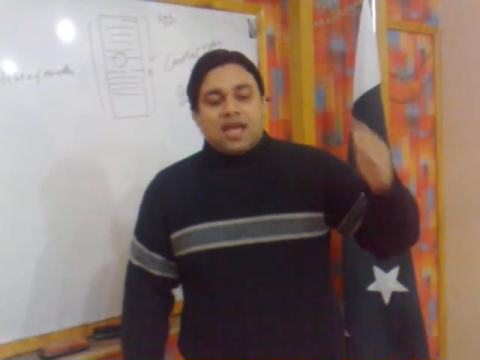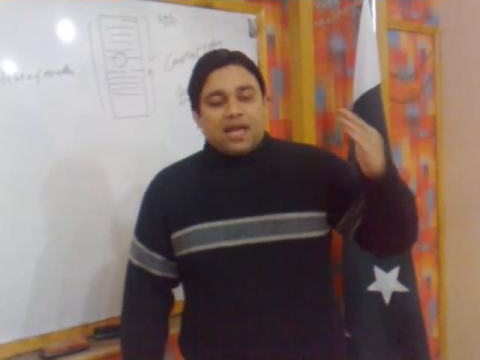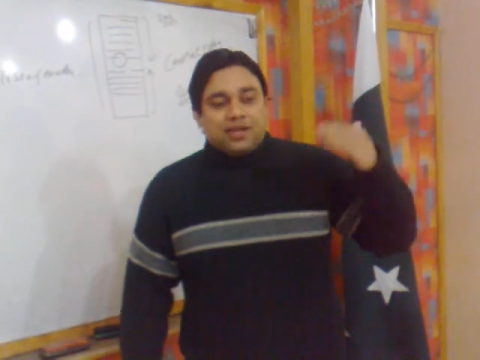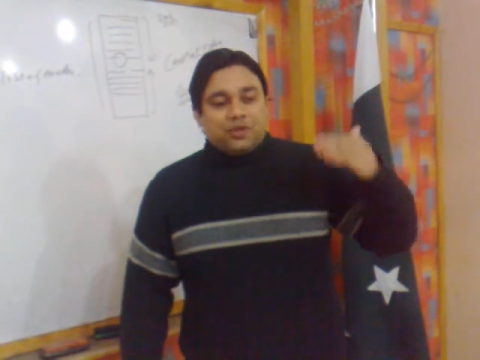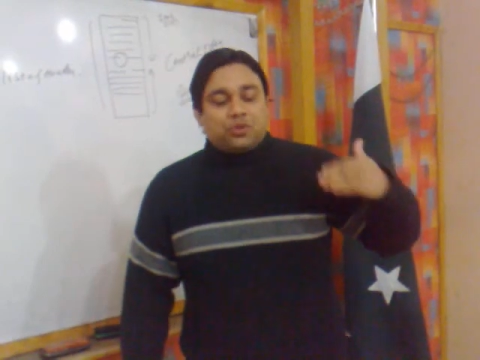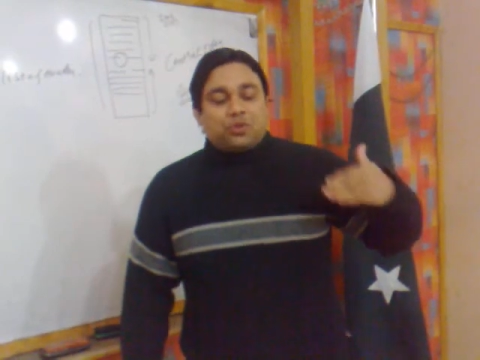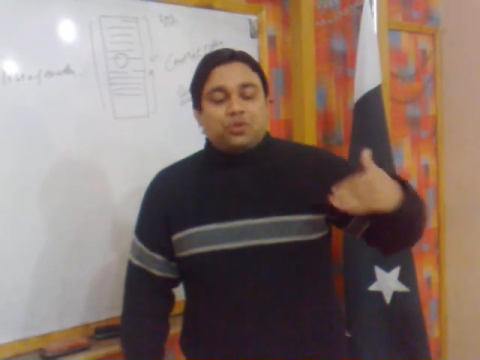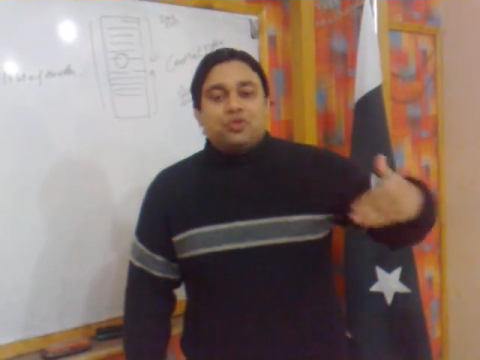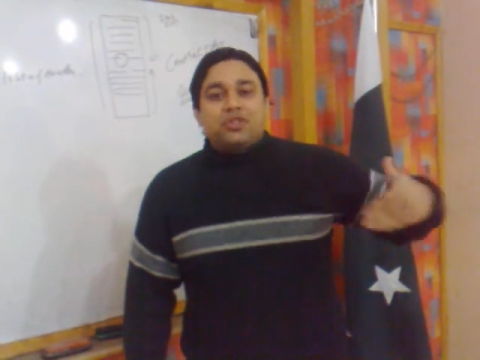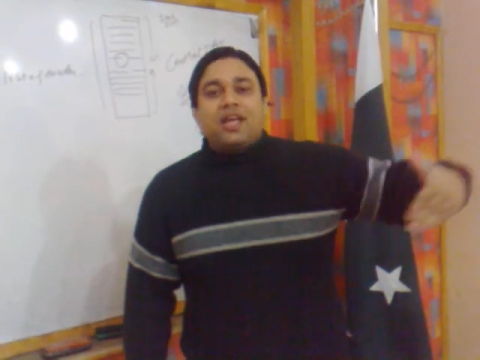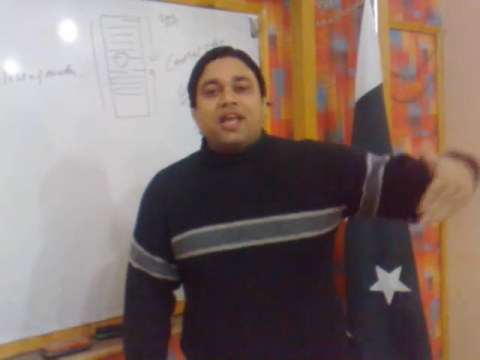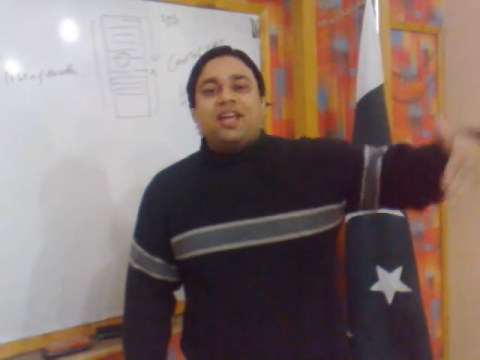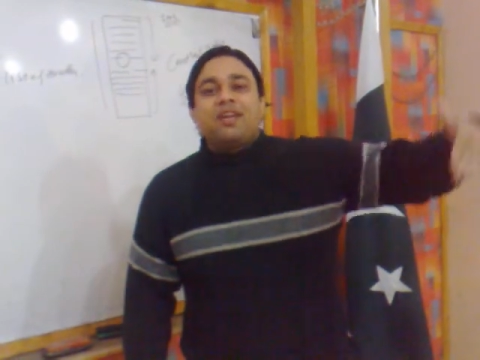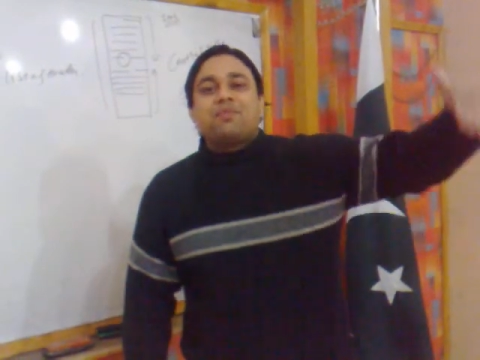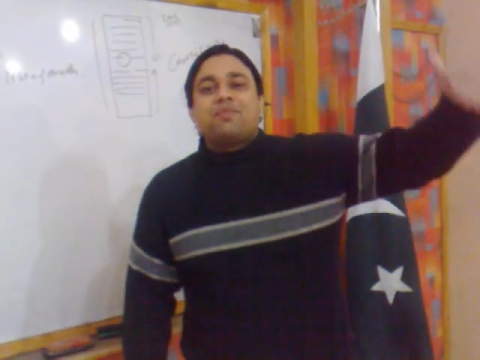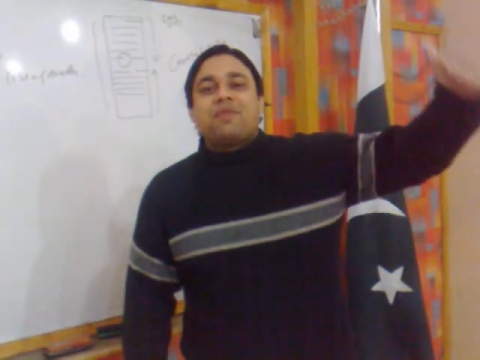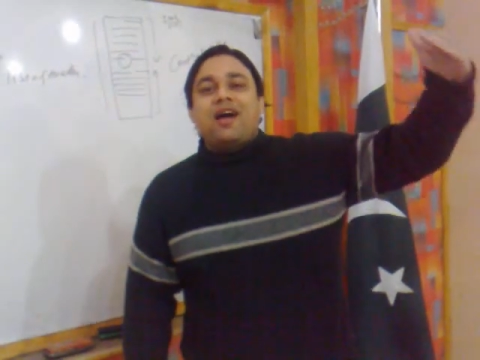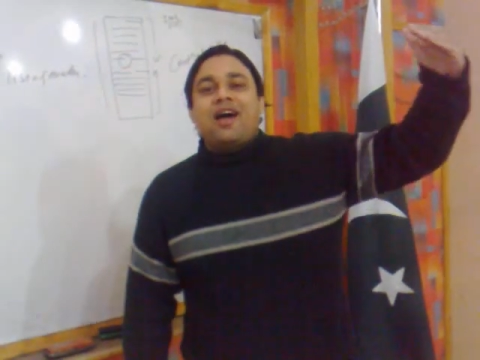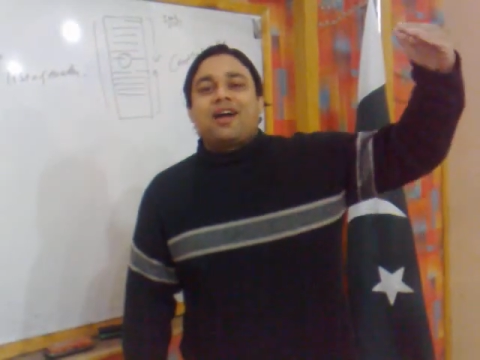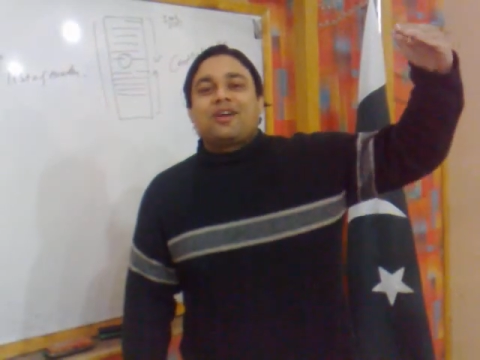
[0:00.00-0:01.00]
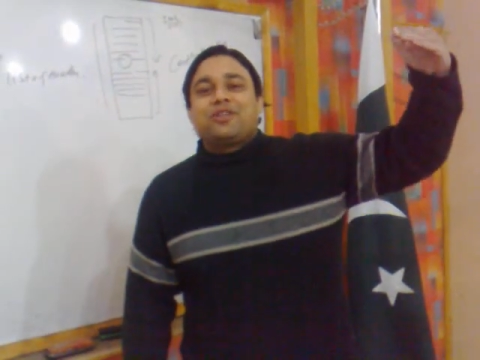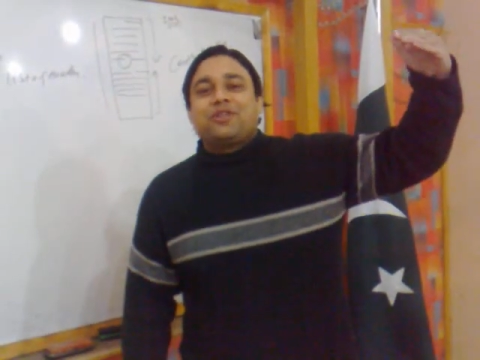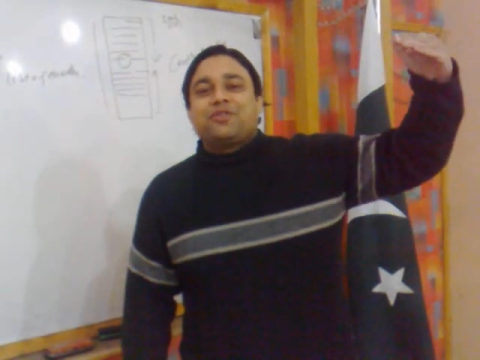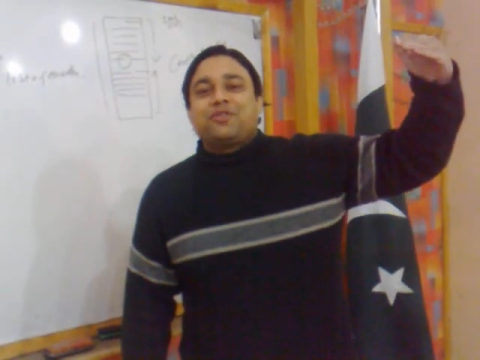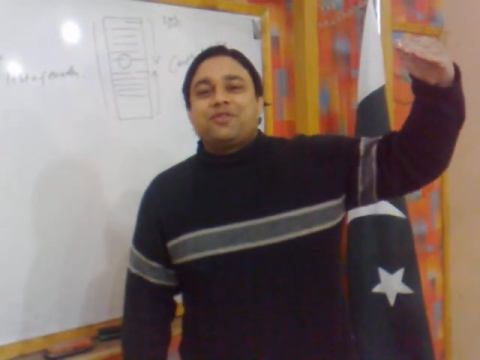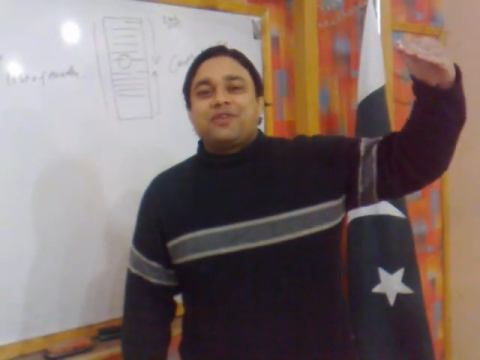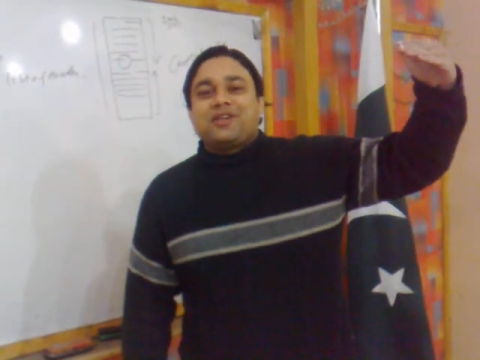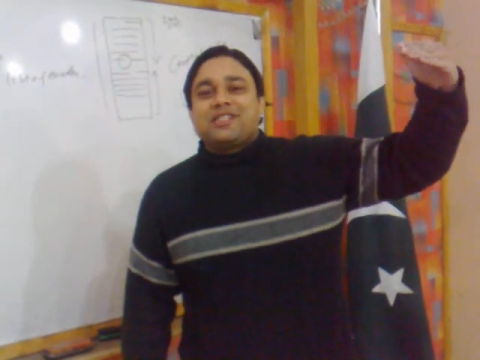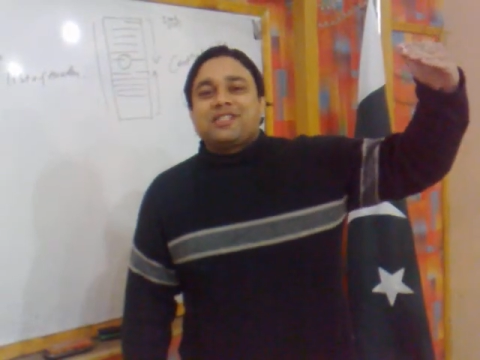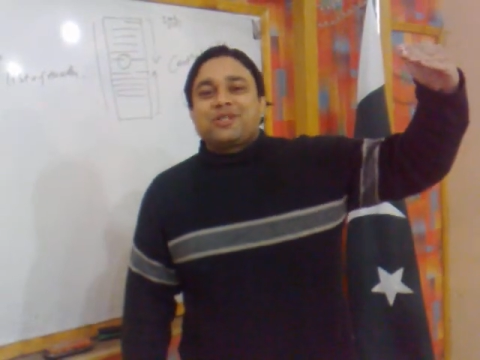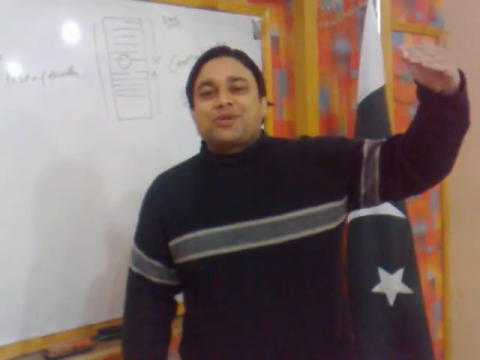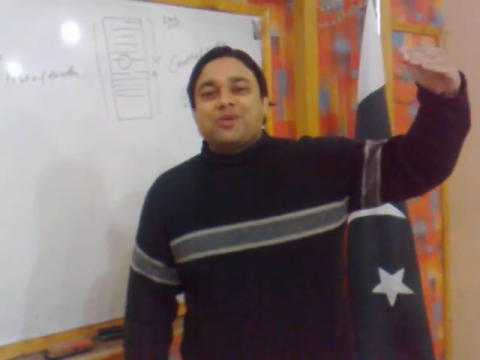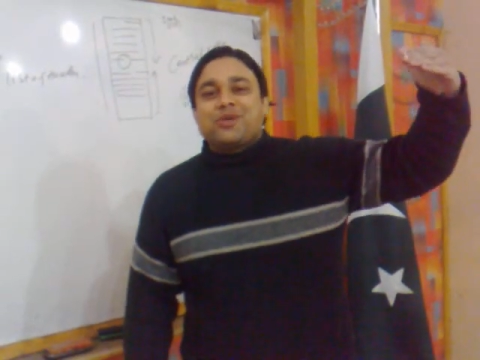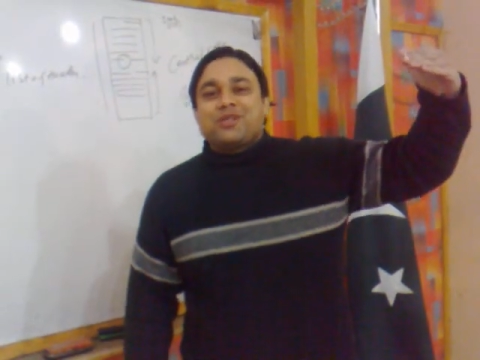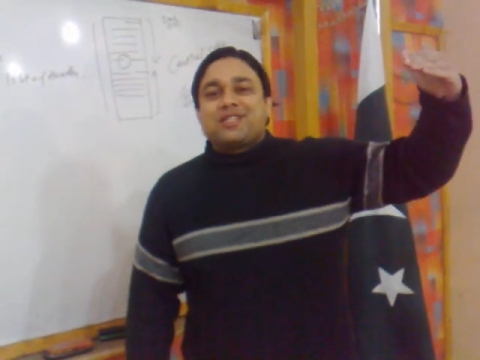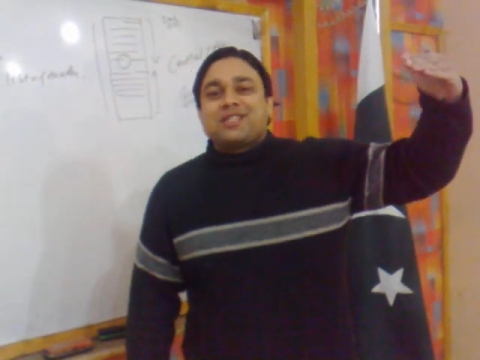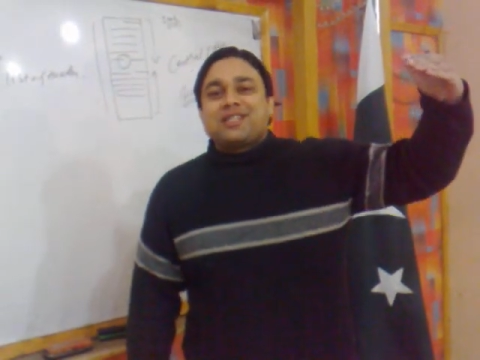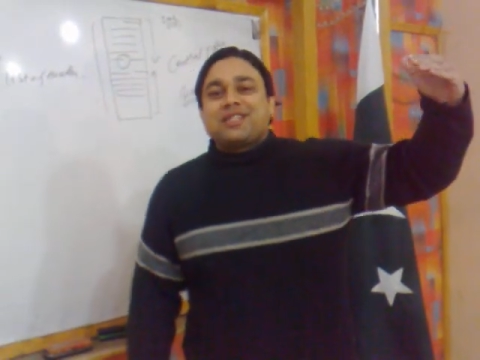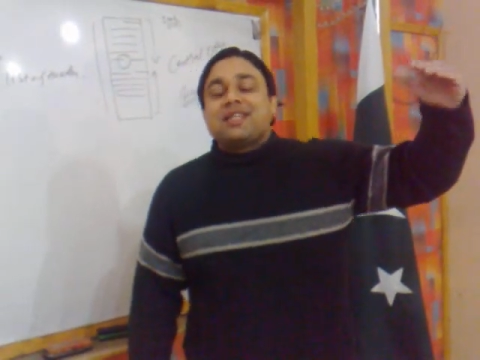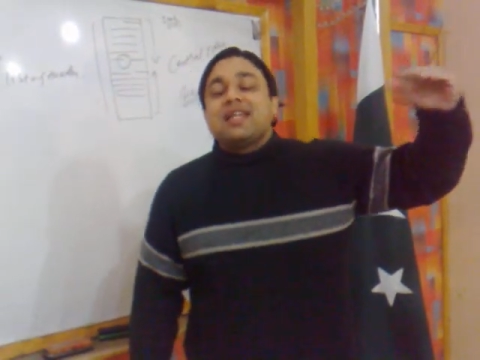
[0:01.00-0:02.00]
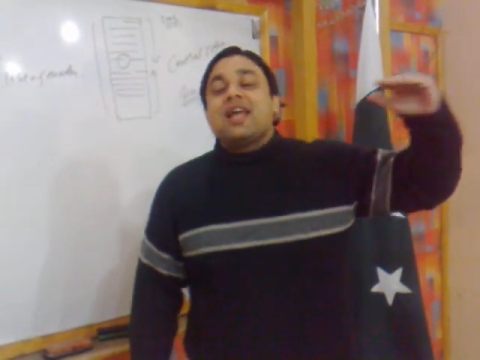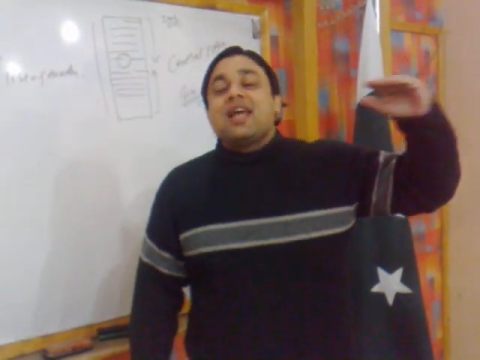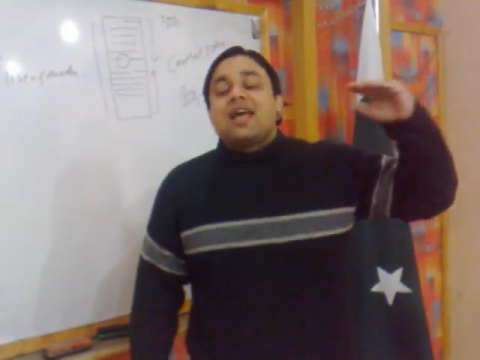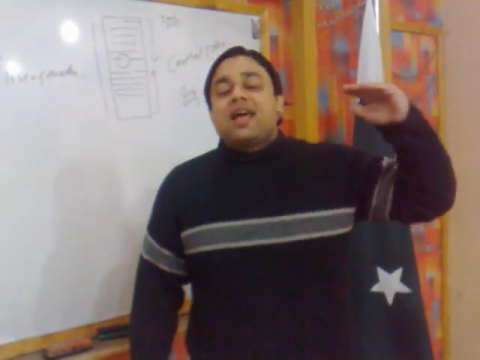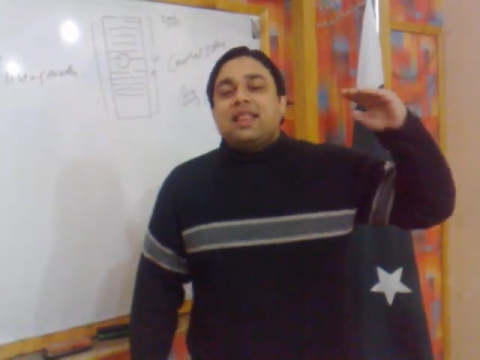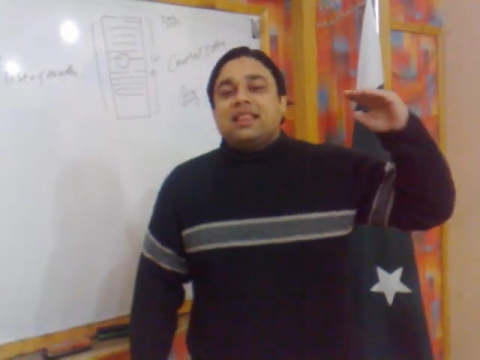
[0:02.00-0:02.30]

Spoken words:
and rotate back to the first question